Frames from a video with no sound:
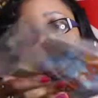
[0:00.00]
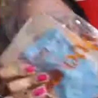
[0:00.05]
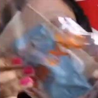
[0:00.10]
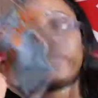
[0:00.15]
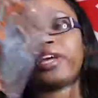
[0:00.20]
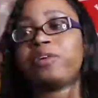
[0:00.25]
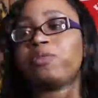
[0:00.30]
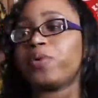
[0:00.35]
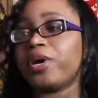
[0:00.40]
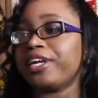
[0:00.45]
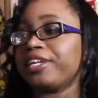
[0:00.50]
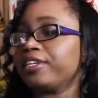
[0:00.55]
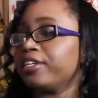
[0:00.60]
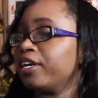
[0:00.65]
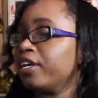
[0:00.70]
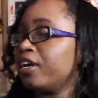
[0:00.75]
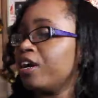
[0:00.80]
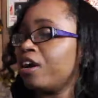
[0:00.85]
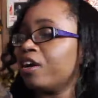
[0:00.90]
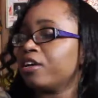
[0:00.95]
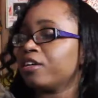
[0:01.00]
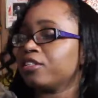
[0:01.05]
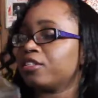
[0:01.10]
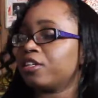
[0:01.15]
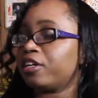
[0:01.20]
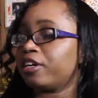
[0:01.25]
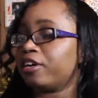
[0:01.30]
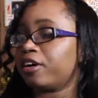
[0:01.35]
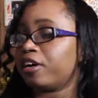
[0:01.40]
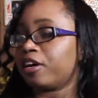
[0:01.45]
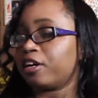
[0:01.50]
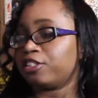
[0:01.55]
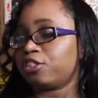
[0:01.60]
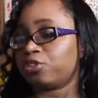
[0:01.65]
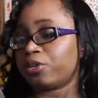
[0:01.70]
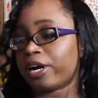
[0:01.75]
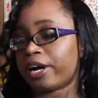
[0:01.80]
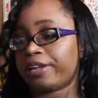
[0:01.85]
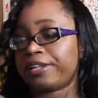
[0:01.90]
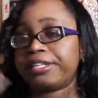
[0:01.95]
cool. I can't wait to
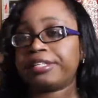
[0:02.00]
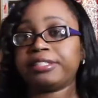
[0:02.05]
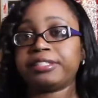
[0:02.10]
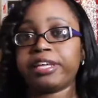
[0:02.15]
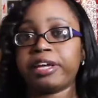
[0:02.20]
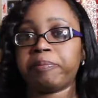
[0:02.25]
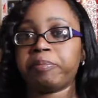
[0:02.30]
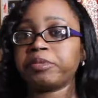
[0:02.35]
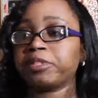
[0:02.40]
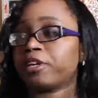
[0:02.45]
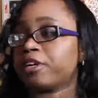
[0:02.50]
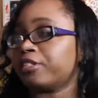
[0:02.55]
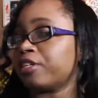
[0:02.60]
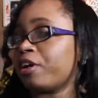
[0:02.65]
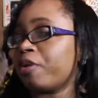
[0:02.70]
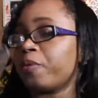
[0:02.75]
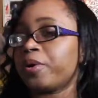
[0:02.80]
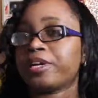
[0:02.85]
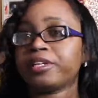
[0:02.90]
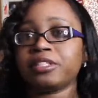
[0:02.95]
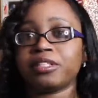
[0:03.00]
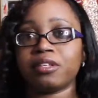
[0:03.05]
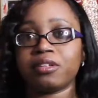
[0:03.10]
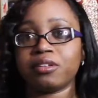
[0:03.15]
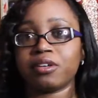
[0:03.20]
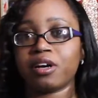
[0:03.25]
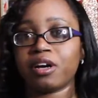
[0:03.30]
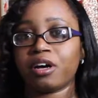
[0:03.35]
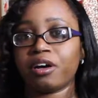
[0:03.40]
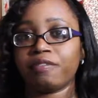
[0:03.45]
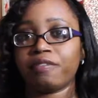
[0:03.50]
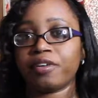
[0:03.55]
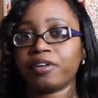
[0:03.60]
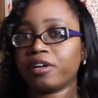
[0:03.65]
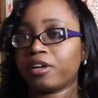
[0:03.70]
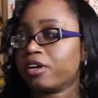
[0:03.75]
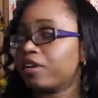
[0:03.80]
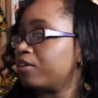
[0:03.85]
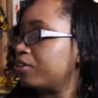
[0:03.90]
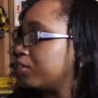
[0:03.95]
try these samples because I always love
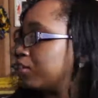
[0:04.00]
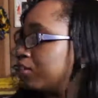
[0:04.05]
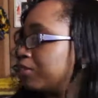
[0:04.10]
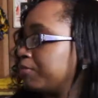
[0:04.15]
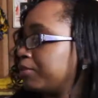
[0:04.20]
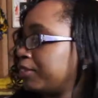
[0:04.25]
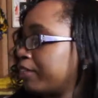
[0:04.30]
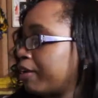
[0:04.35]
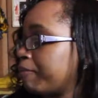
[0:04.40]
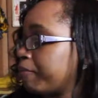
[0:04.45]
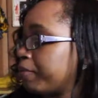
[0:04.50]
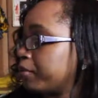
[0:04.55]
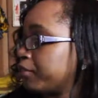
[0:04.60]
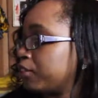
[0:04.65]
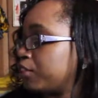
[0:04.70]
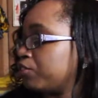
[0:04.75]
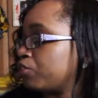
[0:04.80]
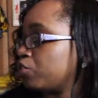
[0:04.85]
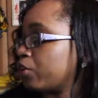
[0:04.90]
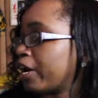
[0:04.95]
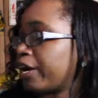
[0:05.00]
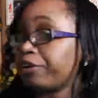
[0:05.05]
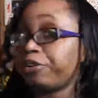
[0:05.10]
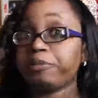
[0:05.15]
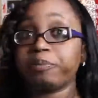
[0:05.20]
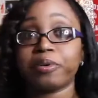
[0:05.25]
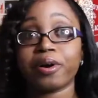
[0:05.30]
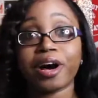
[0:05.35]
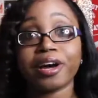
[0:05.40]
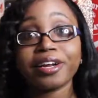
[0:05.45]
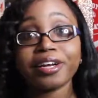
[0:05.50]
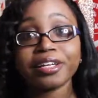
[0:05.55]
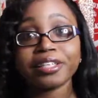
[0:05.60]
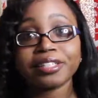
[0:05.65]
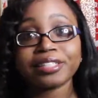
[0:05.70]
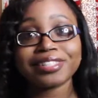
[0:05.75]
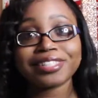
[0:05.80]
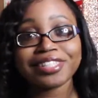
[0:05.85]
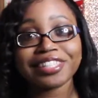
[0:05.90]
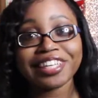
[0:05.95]
some samples and try out new
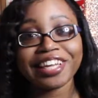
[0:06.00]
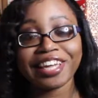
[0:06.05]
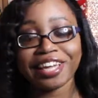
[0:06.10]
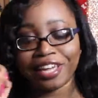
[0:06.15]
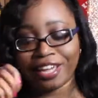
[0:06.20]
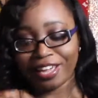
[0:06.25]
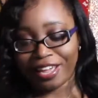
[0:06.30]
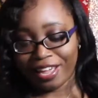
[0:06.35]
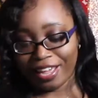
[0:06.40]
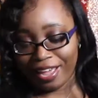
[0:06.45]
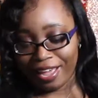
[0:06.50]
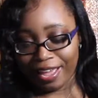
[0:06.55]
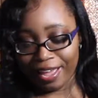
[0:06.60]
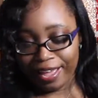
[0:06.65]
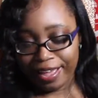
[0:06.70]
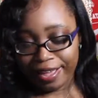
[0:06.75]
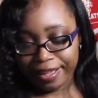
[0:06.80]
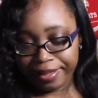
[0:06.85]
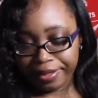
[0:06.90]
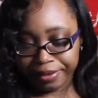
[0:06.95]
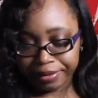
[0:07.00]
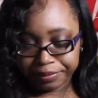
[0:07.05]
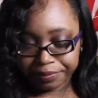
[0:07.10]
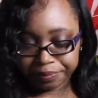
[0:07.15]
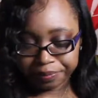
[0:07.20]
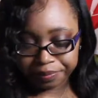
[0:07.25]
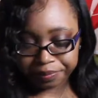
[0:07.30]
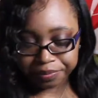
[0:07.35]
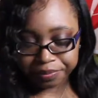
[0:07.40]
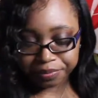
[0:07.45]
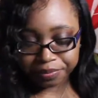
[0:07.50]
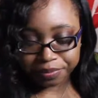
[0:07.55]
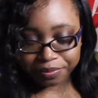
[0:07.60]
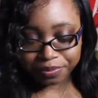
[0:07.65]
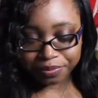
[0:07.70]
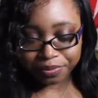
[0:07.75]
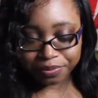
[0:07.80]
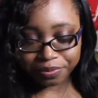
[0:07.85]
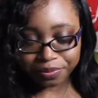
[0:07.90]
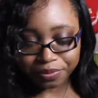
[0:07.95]
products. And
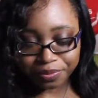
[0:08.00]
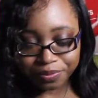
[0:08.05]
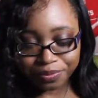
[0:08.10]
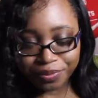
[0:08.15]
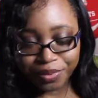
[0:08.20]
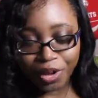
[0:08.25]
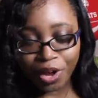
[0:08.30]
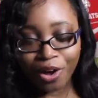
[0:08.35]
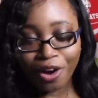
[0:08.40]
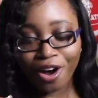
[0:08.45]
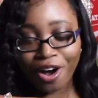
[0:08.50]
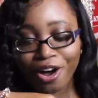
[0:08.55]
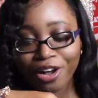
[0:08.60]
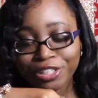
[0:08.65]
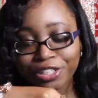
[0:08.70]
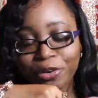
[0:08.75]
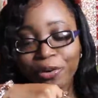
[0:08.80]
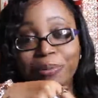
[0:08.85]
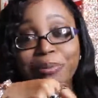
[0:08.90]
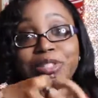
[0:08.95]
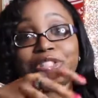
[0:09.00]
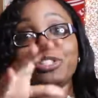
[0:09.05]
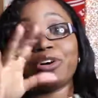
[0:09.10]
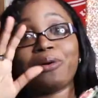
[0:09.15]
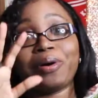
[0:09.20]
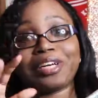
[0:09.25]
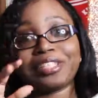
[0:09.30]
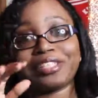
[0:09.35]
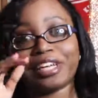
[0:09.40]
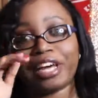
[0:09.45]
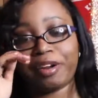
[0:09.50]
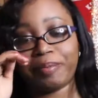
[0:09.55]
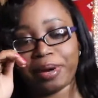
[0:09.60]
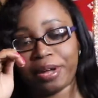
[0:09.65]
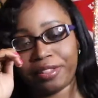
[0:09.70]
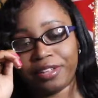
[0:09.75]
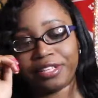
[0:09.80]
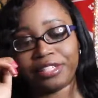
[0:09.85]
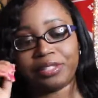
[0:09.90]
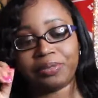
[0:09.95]
also, I'm so excited
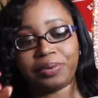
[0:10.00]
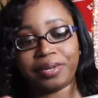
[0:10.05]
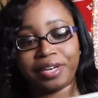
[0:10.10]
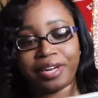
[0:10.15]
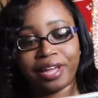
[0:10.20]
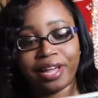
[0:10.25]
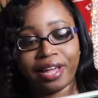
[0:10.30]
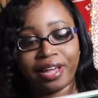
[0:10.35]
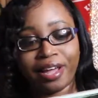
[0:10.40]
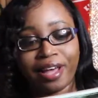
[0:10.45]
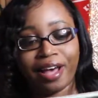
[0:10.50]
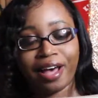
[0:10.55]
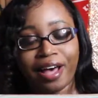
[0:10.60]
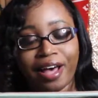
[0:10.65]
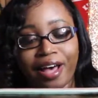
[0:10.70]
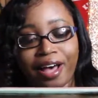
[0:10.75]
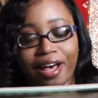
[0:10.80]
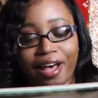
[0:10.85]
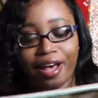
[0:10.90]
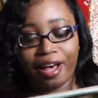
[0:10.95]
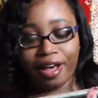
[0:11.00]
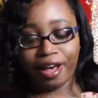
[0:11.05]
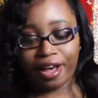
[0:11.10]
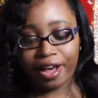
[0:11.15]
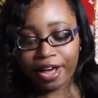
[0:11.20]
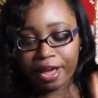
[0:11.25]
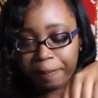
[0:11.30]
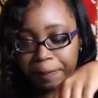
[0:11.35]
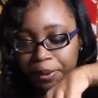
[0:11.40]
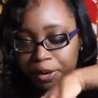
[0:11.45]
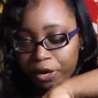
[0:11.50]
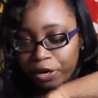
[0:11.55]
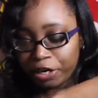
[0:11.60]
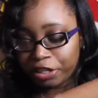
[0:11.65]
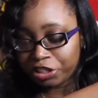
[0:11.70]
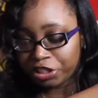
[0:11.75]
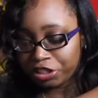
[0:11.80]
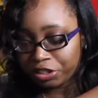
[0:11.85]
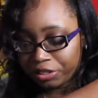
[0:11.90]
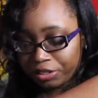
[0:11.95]
about this one. I
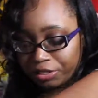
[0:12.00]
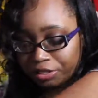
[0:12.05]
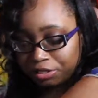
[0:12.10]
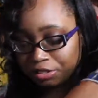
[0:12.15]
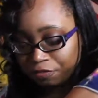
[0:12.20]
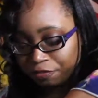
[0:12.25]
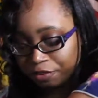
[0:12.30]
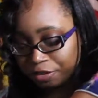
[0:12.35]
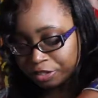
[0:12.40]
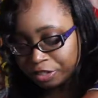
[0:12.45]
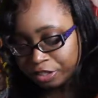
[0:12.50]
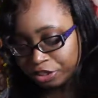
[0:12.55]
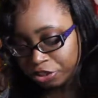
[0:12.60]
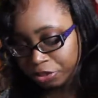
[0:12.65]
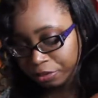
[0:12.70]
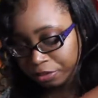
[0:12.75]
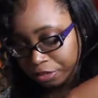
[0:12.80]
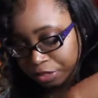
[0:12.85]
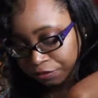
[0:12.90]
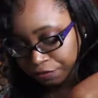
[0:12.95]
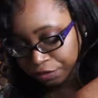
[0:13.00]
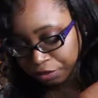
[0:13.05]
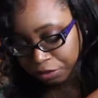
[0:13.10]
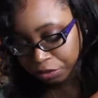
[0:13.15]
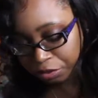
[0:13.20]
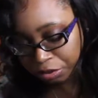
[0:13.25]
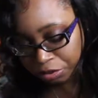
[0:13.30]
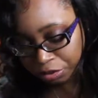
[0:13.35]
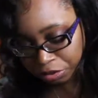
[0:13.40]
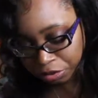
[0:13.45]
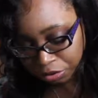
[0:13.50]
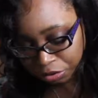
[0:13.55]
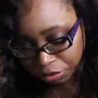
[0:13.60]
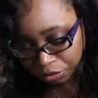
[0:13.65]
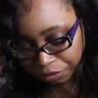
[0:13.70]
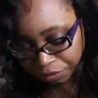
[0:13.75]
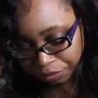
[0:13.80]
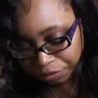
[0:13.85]
purchased, first I'll show you this first.